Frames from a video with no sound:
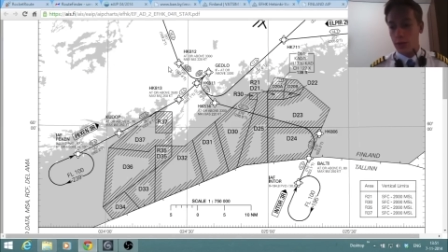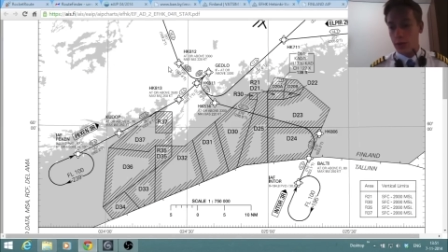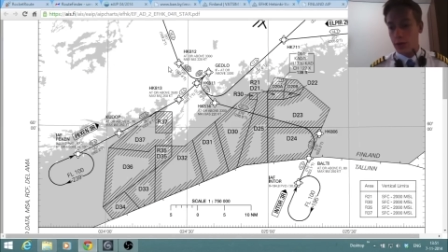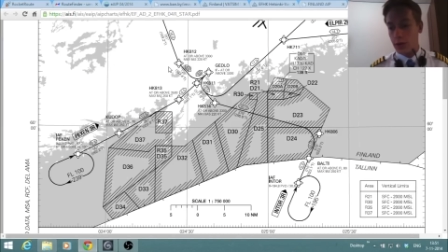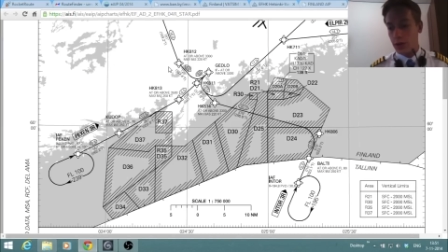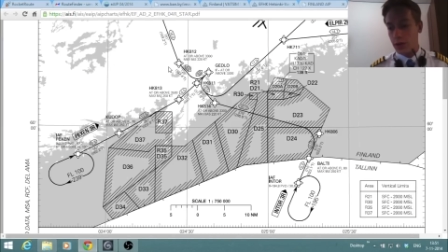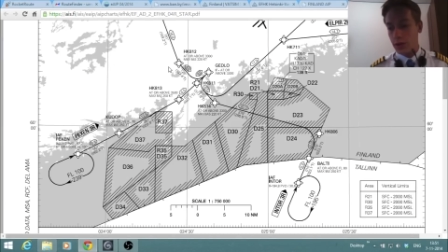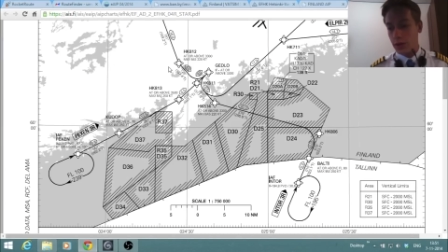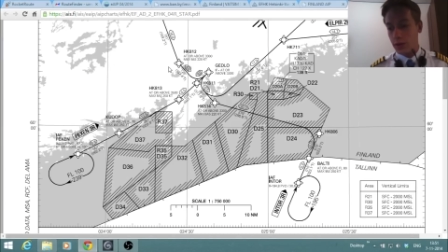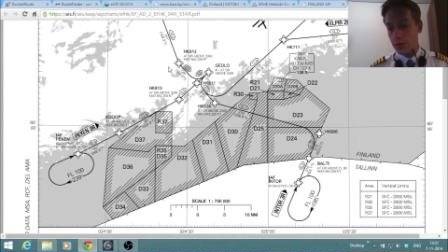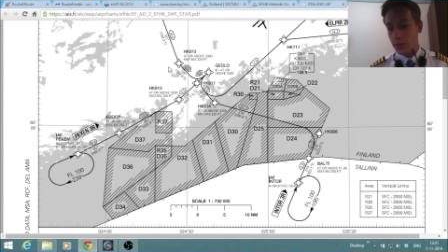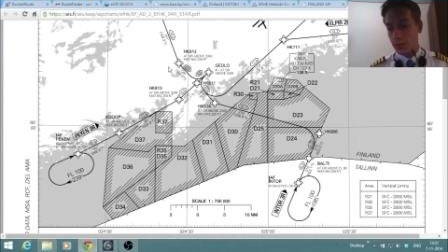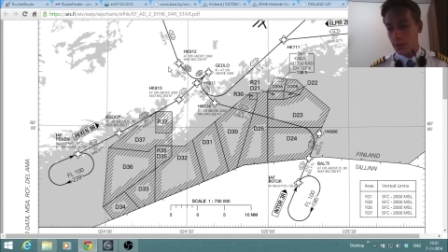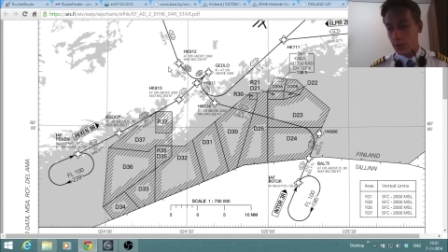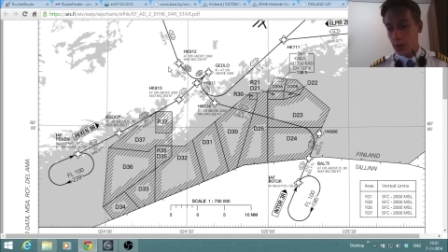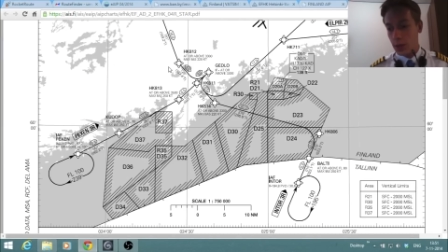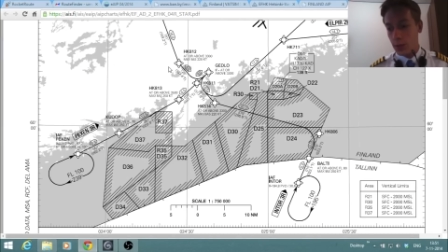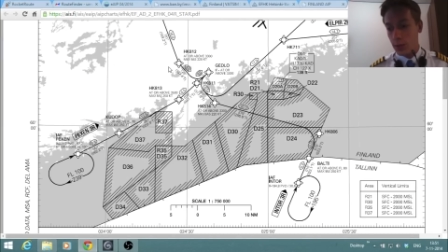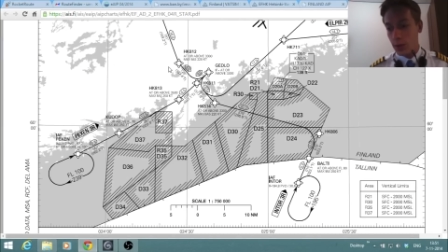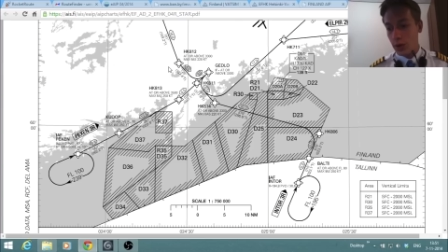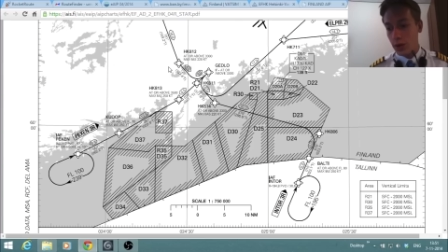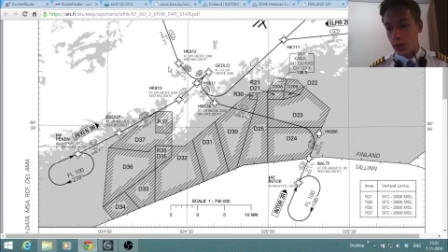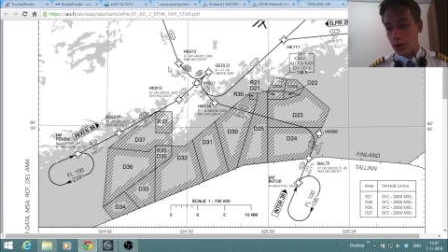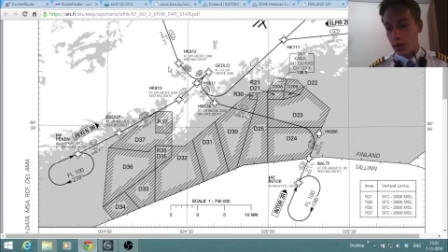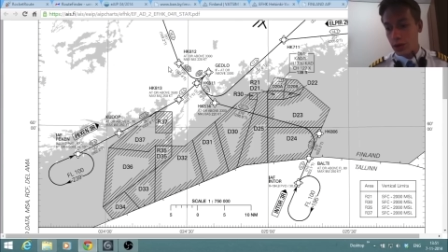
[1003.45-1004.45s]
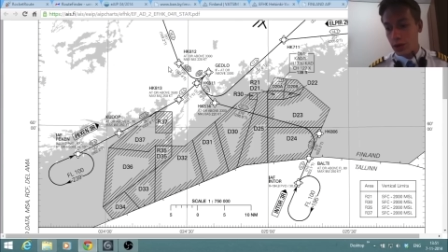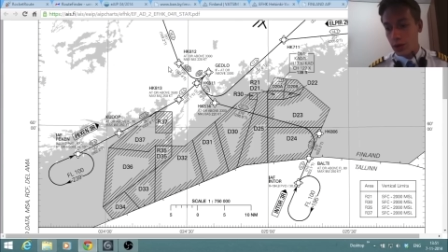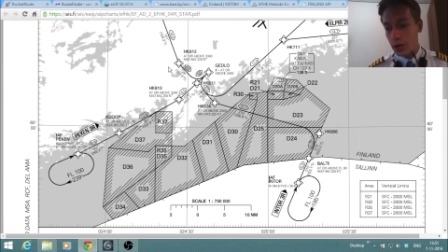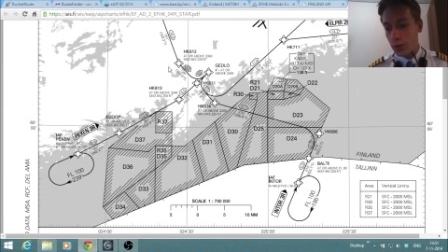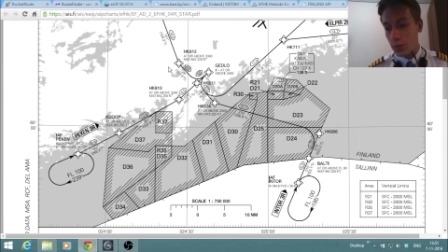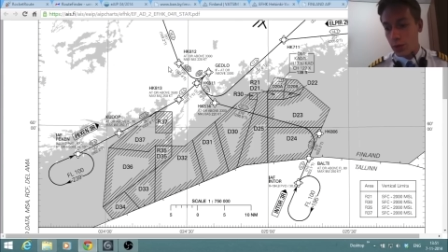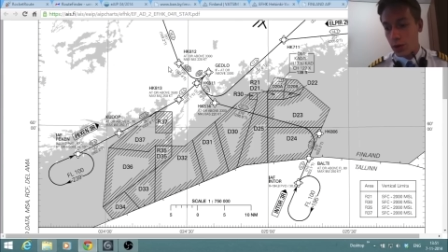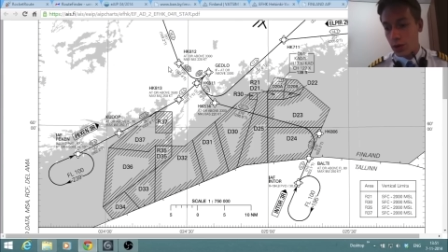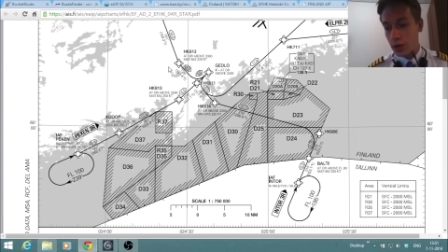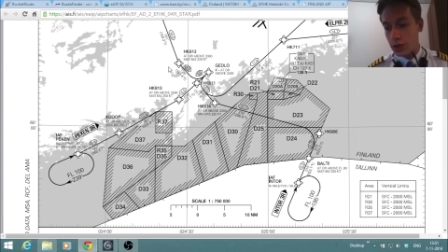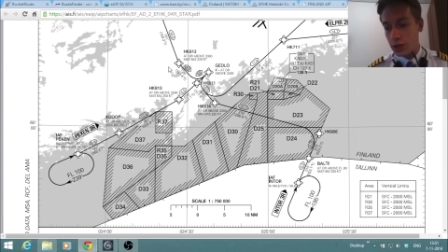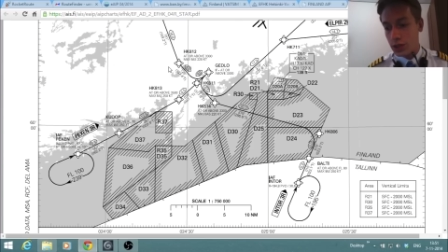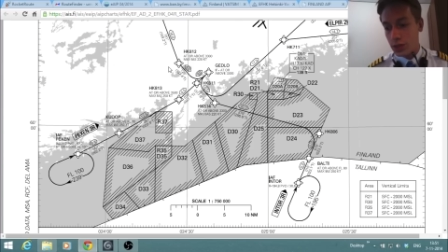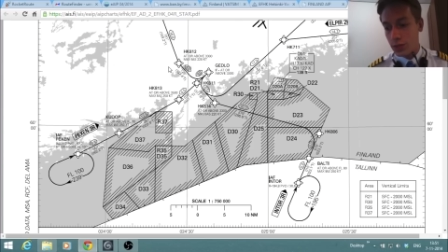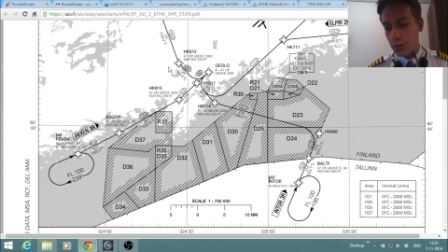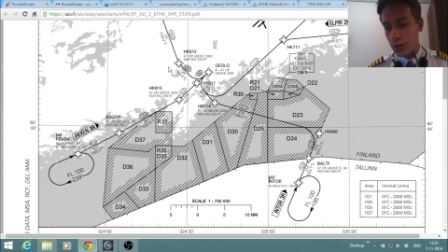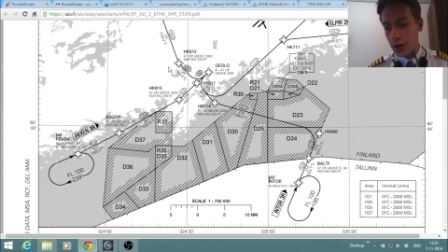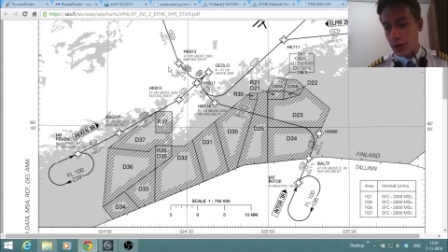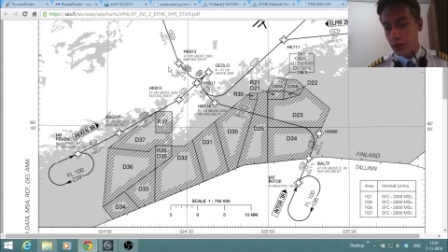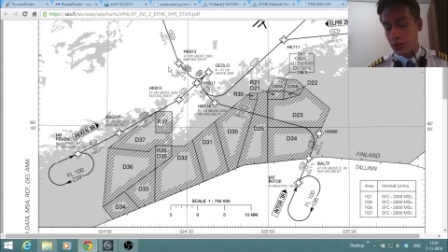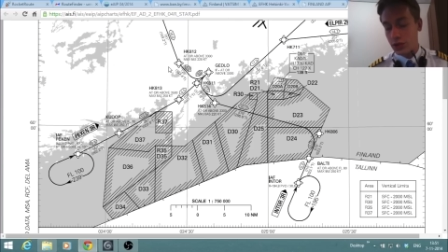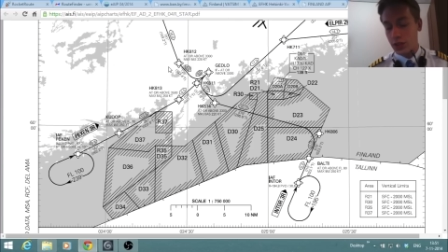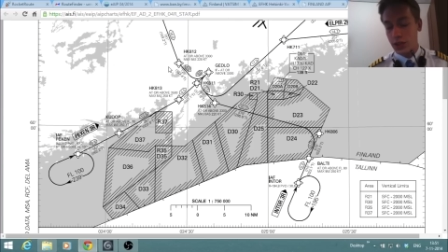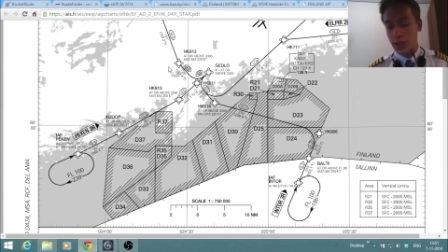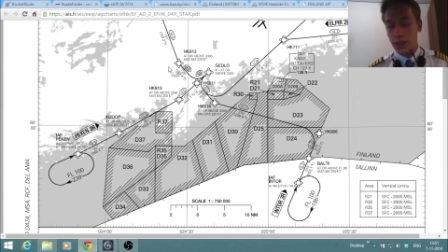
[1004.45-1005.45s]
Uh, I'm only going to depart in
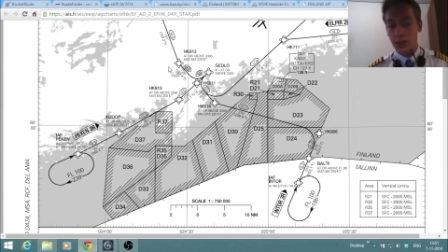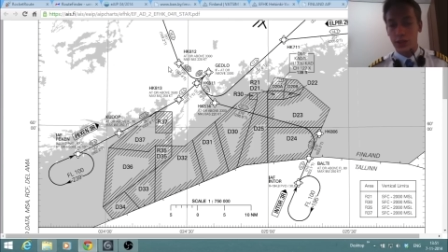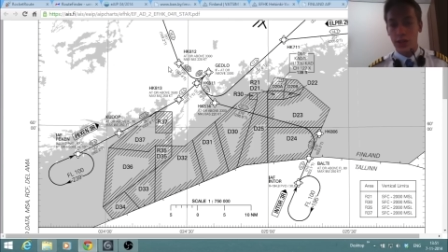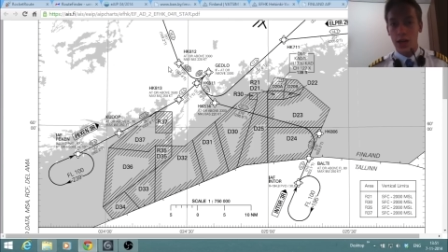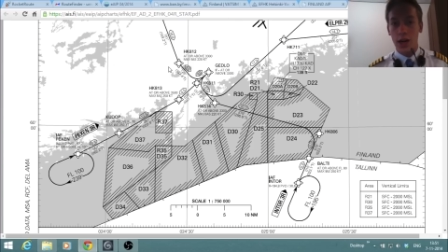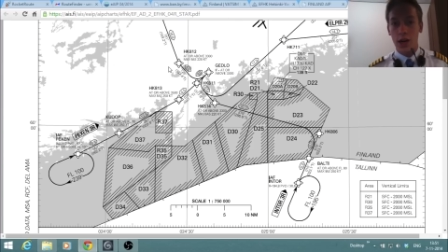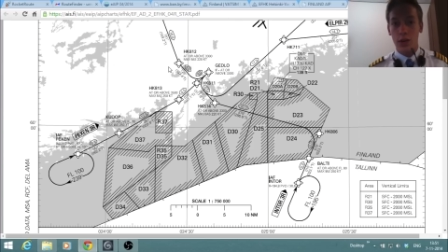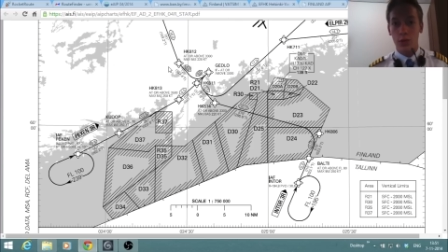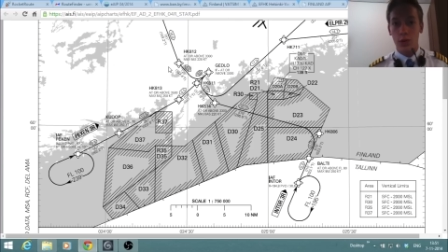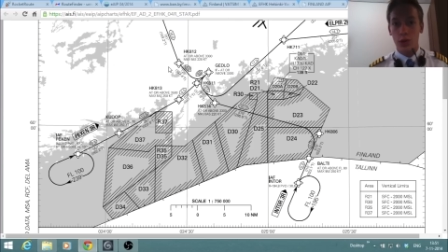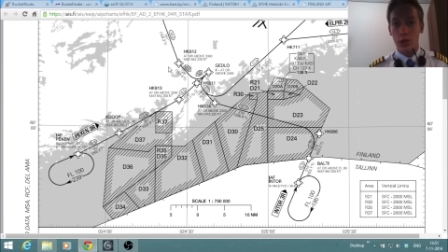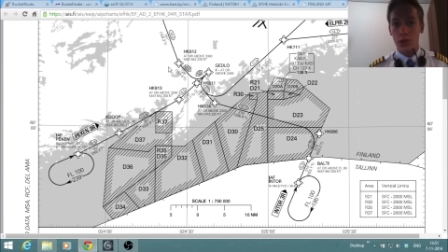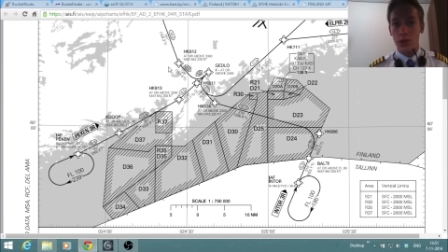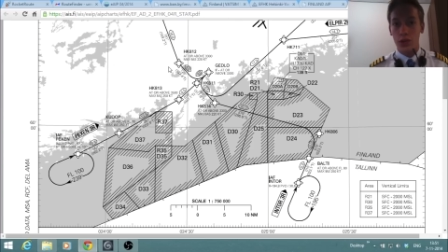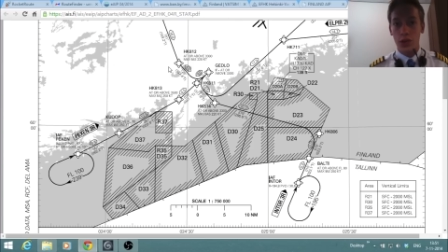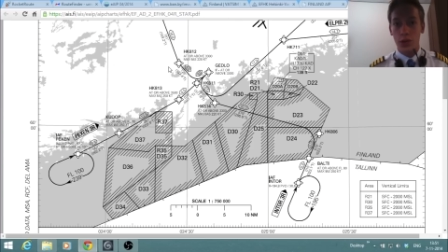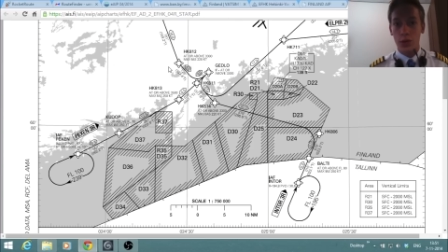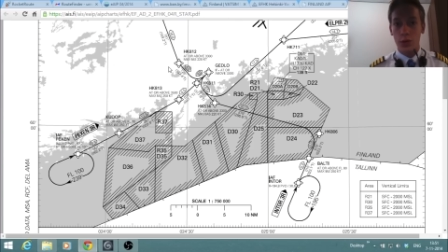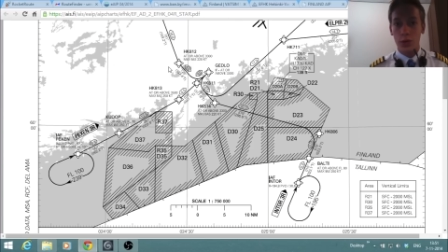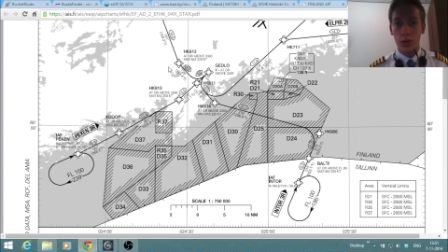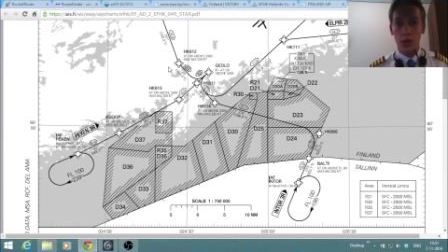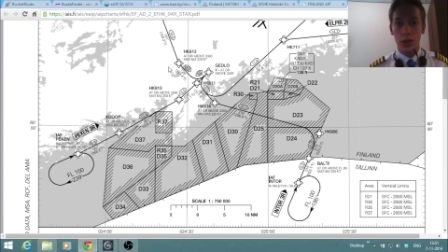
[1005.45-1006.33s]
about six hours, so